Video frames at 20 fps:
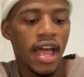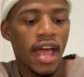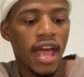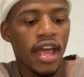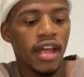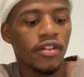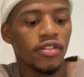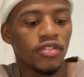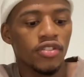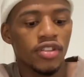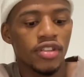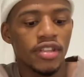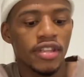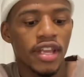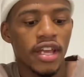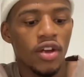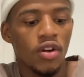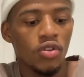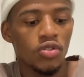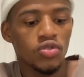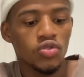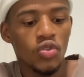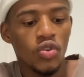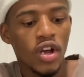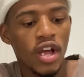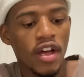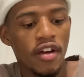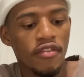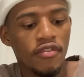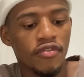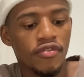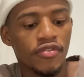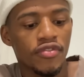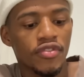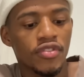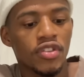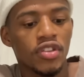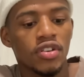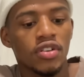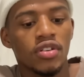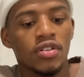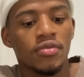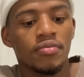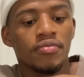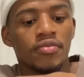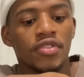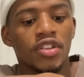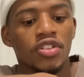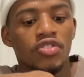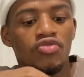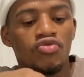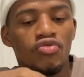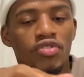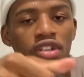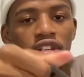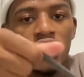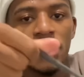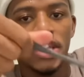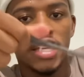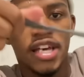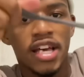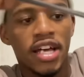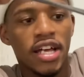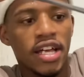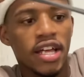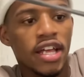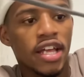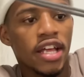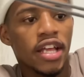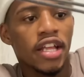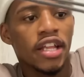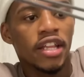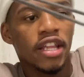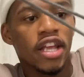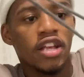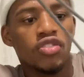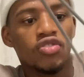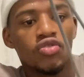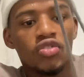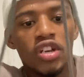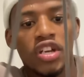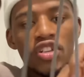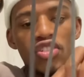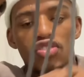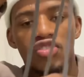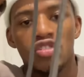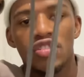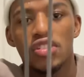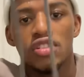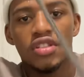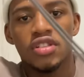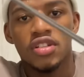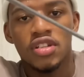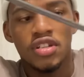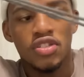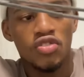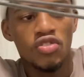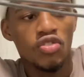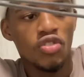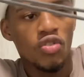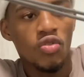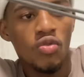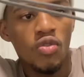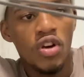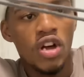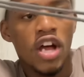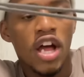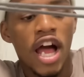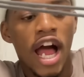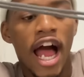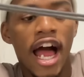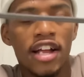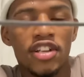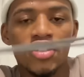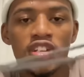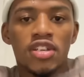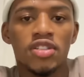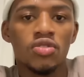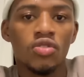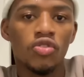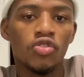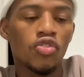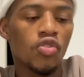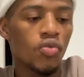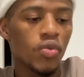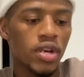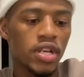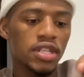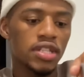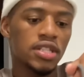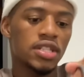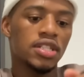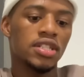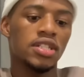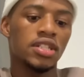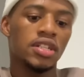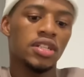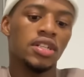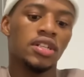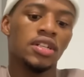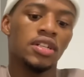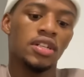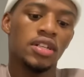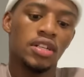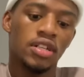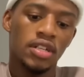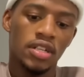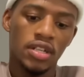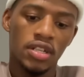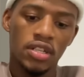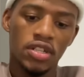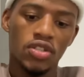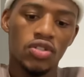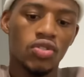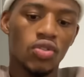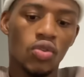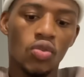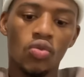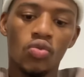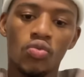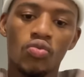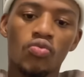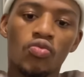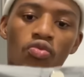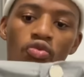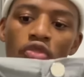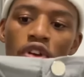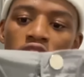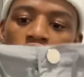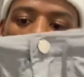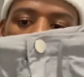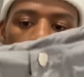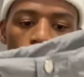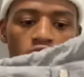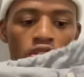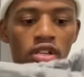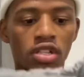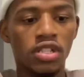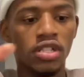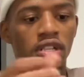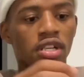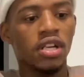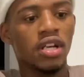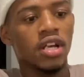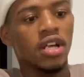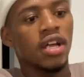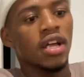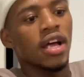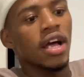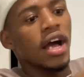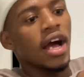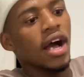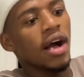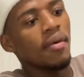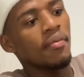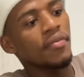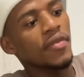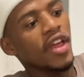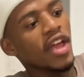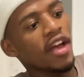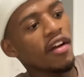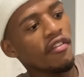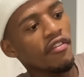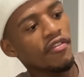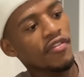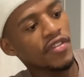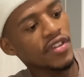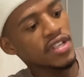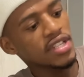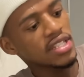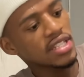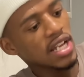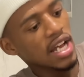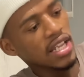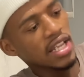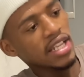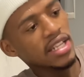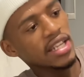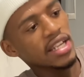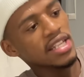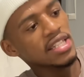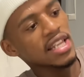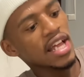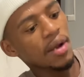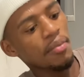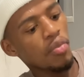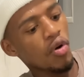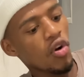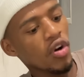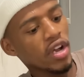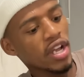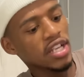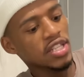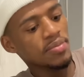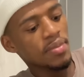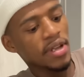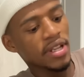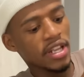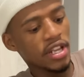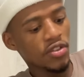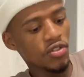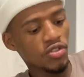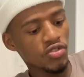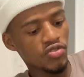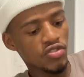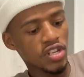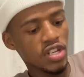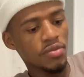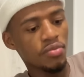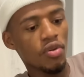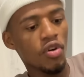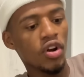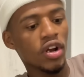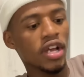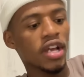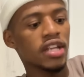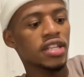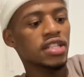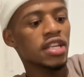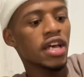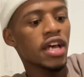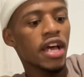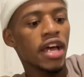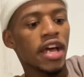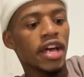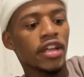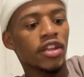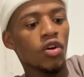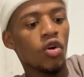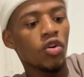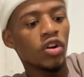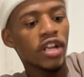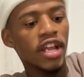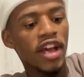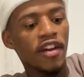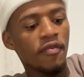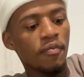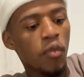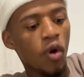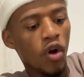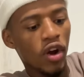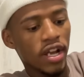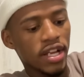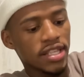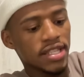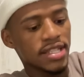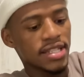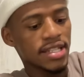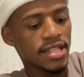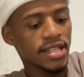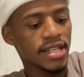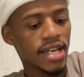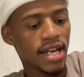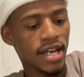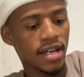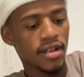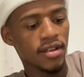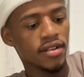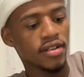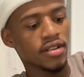and they also have the string here that you can just, you know, adjust on your waist. So really good. They have these kind of things like pockets, but they're not really pockets. They only have pockets here,